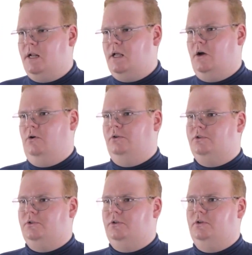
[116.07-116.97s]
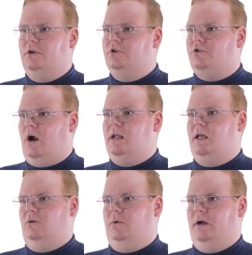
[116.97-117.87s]
Many hosts try to
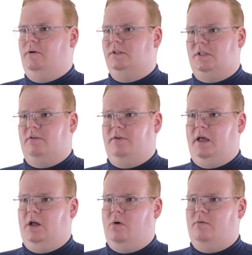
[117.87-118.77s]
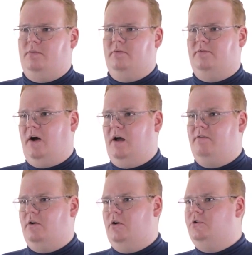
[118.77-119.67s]
get away with stuffing anywhere from
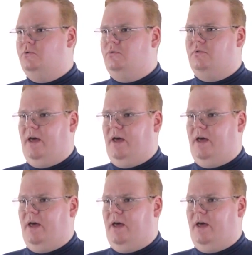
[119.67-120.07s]
500 to